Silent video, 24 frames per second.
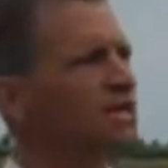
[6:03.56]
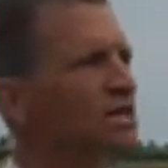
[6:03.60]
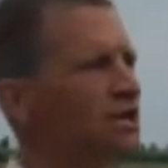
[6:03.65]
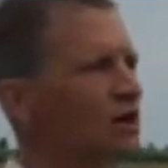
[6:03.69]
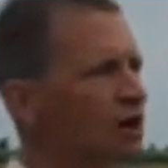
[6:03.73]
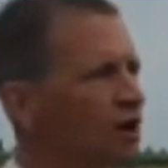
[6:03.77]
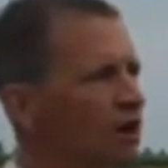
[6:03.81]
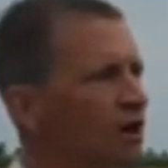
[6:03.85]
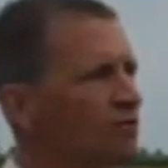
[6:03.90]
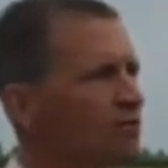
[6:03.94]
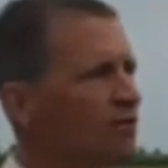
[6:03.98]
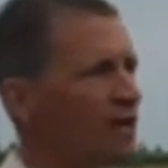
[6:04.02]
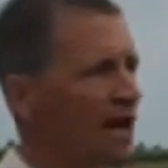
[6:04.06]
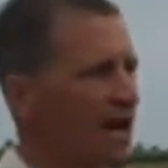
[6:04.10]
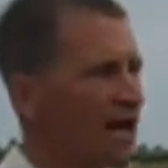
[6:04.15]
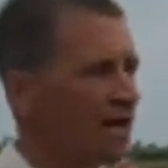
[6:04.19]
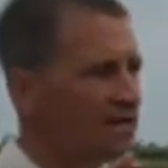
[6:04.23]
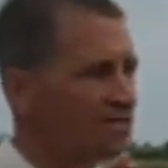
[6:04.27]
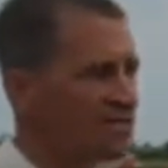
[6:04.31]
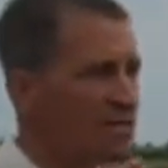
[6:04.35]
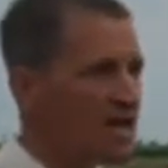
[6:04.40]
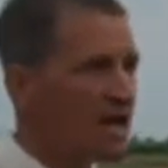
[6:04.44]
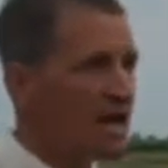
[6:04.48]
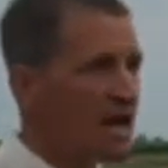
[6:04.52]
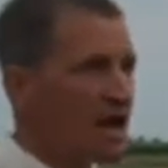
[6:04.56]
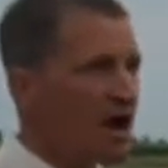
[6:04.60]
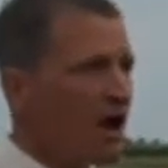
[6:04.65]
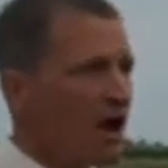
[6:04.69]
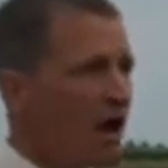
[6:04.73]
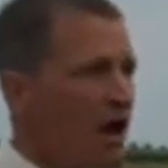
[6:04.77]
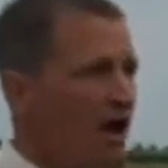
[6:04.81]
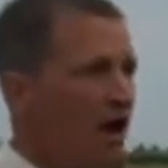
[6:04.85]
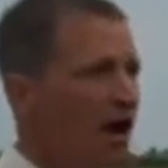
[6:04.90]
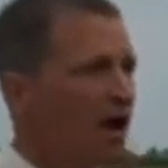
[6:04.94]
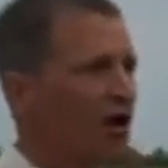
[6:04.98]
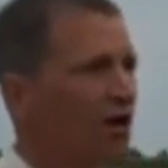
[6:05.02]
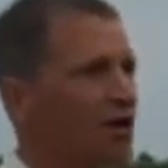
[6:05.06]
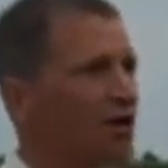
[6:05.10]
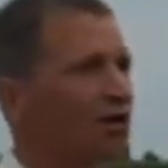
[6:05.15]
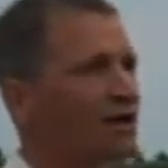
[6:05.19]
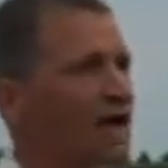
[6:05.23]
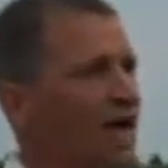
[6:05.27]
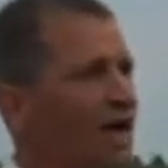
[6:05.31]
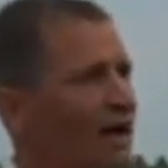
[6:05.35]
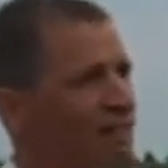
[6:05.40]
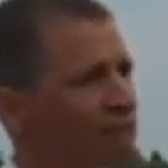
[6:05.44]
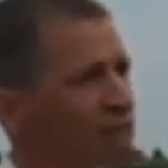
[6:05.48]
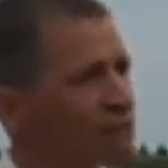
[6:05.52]
that
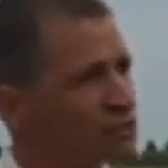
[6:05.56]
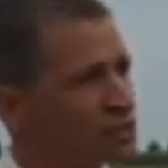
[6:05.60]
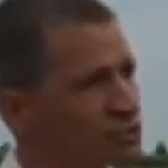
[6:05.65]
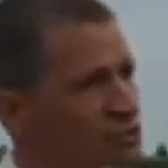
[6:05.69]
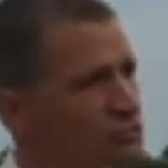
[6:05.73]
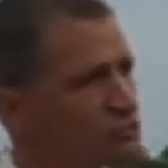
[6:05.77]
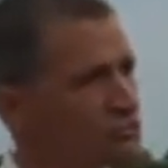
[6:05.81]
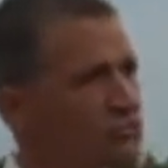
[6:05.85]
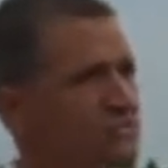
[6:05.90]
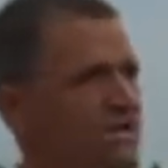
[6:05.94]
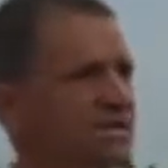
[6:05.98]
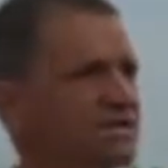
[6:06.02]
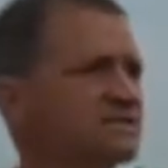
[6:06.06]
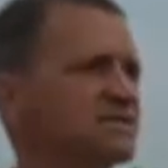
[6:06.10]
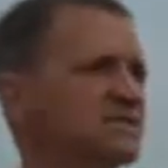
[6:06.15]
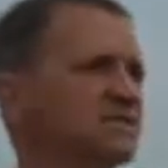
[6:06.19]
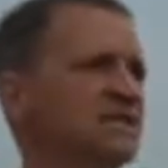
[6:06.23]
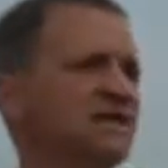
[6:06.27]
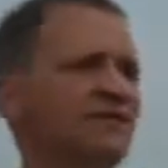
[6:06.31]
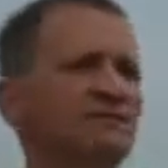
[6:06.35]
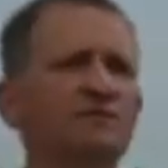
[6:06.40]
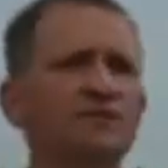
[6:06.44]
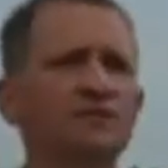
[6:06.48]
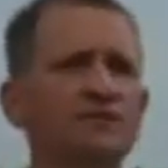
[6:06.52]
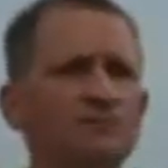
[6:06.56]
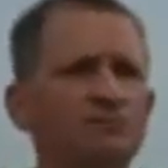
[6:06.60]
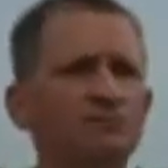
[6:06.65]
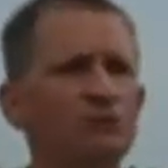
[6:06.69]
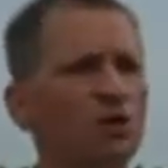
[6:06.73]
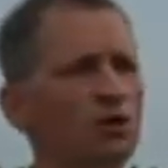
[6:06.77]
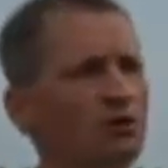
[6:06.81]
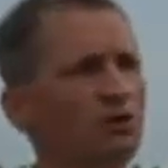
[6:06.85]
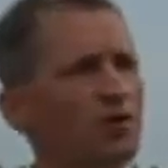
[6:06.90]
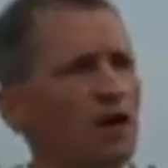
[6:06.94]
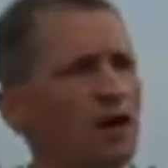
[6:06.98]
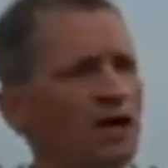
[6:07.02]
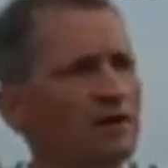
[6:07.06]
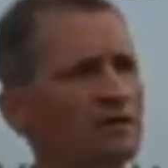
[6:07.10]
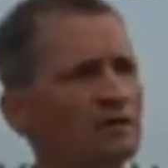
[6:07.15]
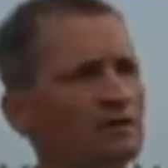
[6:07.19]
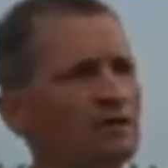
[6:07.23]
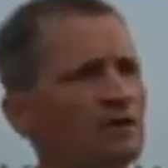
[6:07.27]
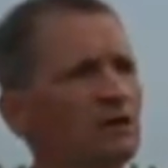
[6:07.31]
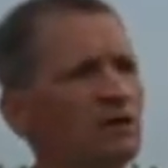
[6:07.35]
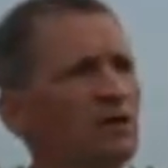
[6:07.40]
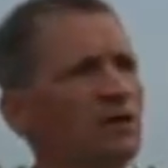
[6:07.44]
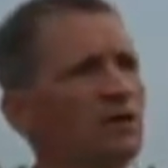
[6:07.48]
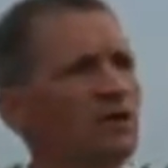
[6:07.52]
have reduced sensitivity to Proline.
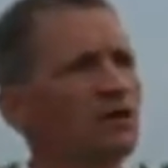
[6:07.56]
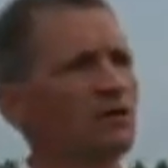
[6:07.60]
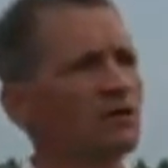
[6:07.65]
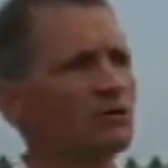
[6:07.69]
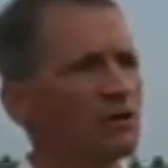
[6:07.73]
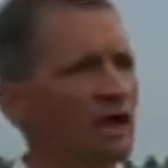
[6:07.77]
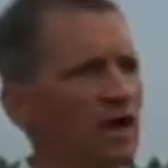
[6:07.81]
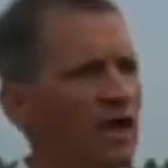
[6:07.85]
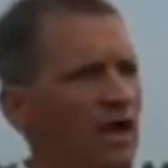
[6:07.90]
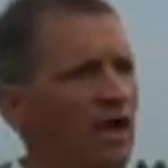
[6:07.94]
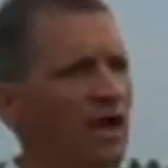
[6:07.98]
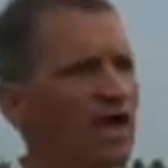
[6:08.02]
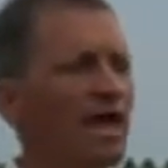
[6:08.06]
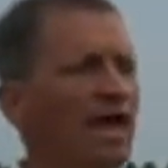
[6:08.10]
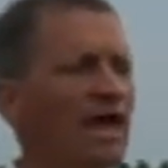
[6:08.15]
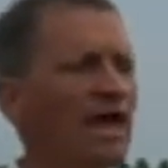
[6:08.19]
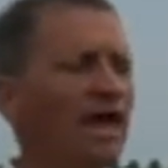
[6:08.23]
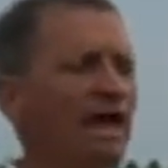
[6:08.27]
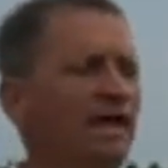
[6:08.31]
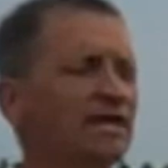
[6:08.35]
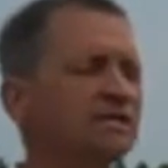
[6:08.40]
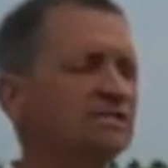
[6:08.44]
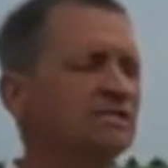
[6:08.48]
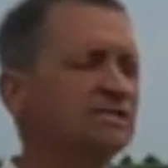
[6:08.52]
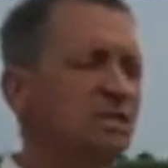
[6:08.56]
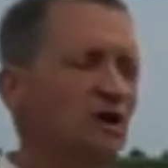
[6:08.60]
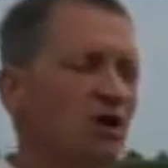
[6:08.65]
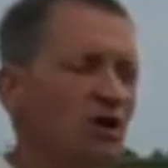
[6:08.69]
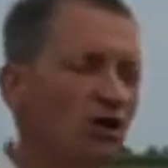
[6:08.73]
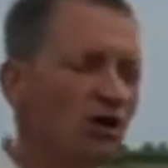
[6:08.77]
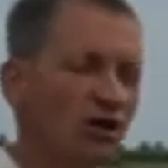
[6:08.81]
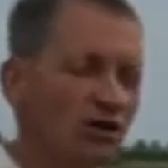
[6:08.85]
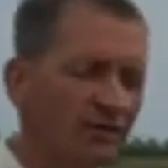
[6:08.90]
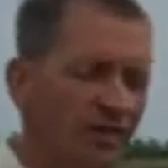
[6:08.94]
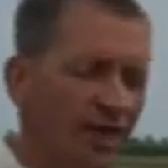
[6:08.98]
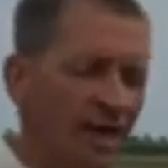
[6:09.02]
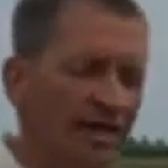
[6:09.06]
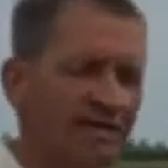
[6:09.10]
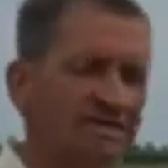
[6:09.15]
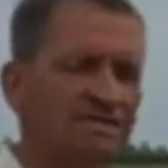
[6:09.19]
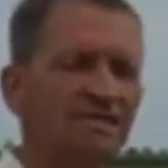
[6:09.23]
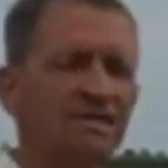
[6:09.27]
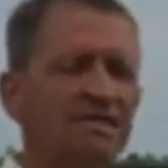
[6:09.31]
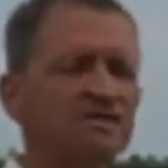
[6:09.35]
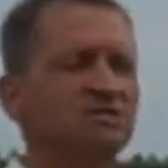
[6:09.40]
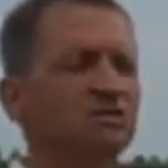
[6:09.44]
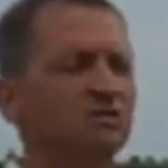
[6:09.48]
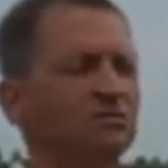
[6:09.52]
Okay, and so in that
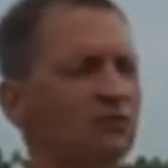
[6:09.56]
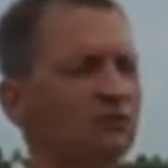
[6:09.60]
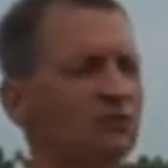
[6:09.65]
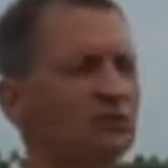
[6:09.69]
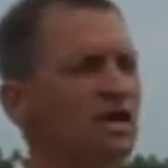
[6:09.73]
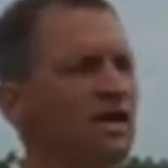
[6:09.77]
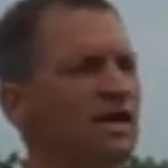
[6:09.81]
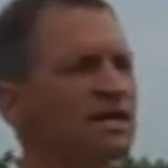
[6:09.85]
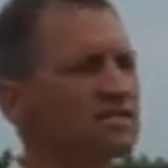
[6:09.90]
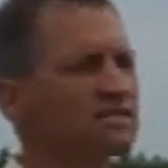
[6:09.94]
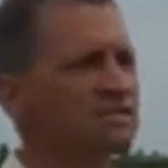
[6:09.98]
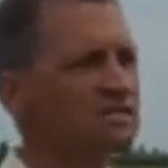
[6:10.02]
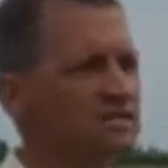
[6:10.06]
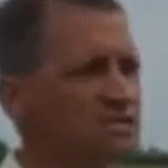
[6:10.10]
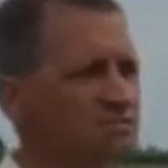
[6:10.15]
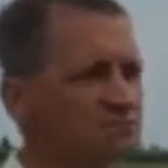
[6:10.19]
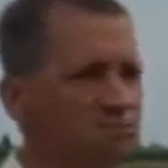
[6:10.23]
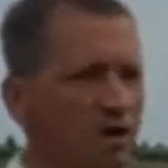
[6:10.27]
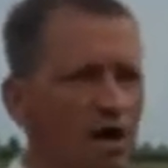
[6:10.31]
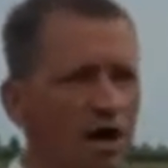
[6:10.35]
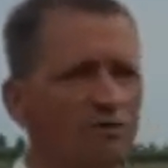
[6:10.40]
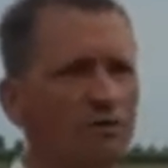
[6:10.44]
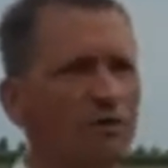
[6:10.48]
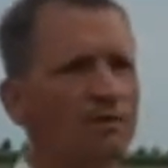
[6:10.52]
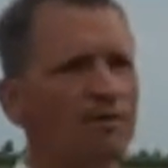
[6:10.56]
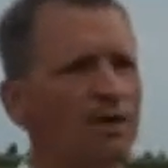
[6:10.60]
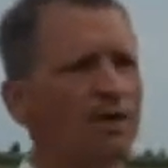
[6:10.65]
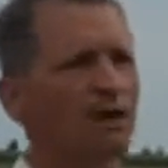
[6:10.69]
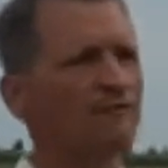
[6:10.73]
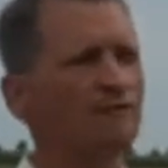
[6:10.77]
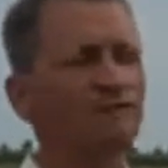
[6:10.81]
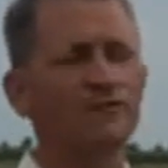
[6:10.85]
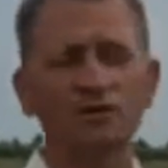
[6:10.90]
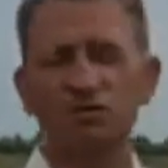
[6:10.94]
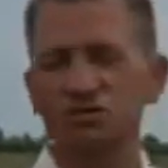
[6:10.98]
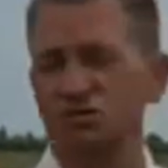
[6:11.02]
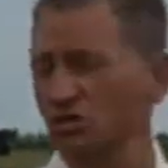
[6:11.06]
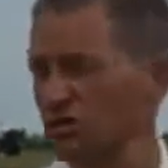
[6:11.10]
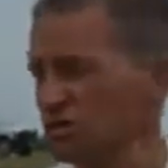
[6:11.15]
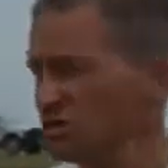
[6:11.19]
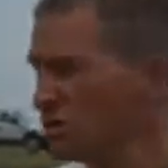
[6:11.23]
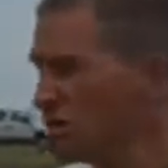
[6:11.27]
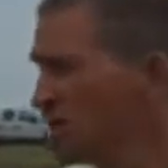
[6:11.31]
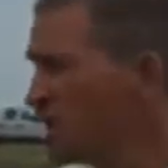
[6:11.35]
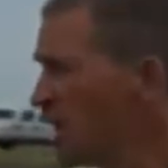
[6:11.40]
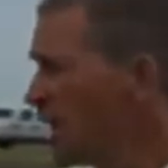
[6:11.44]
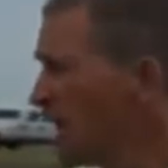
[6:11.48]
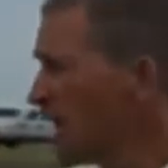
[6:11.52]
sense, the rotation is probably beneficial.
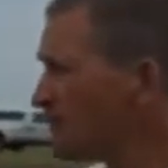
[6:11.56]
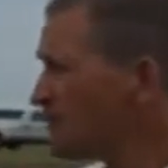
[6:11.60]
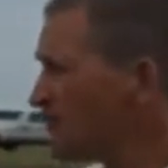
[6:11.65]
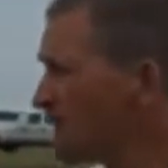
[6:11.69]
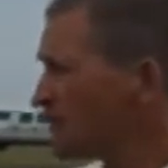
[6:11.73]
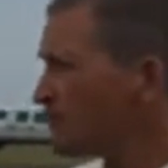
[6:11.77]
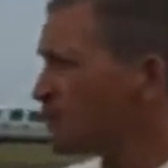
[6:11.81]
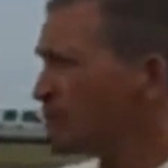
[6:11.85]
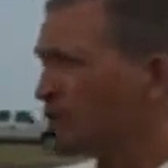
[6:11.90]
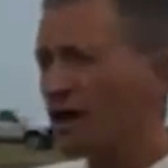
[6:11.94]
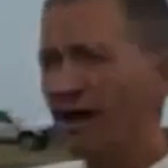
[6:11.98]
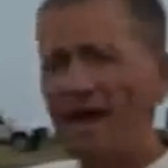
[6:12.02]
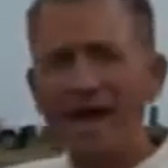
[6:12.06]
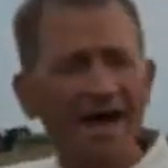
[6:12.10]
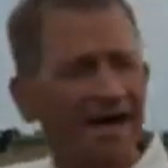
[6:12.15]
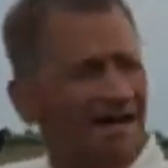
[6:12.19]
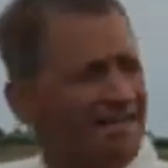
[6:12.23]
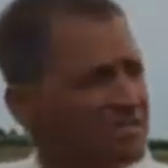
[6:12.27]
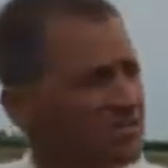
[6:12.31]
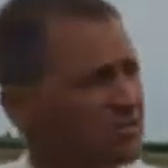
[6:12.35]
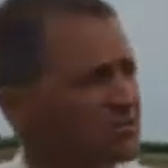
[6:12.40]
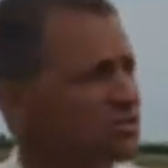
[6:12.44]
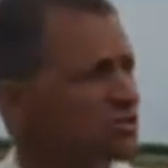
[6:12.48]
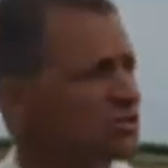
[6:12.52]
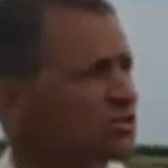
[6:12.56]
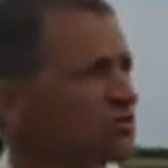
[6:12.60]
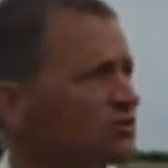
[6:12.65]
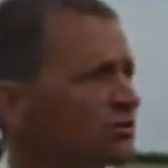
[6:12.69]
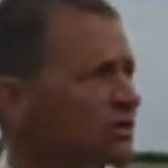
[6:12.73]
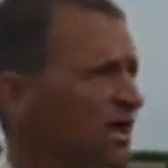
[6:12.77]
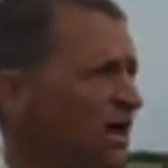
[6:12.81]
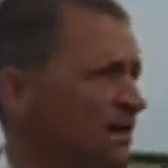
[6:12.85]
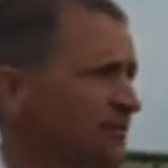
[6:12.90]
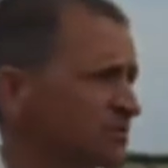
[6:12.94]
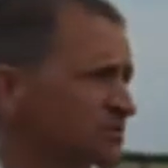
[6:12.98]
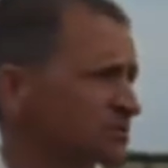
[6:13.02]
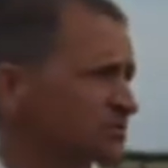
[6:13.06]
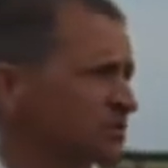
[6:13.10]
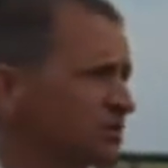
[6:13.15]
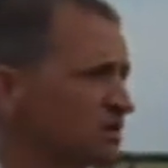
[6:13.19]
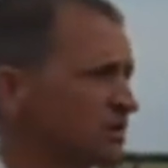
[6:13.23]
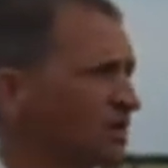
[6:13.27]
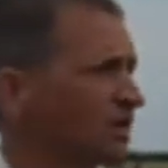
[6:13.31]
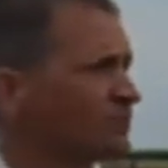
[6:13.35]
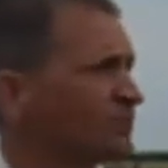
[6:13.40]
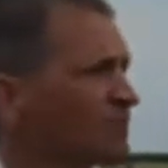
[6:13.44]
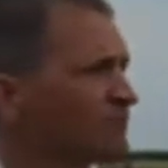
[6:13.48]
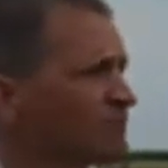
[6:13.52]
But Priaxor is a new chemistry
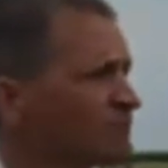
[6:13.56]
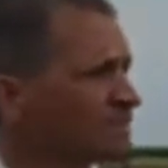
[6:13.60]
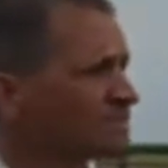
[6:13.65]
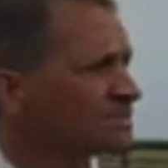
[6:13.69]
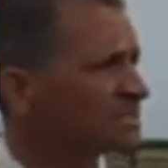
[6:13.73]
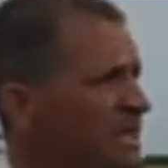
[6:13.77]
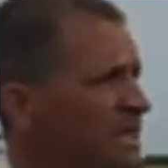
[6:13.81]
that we've been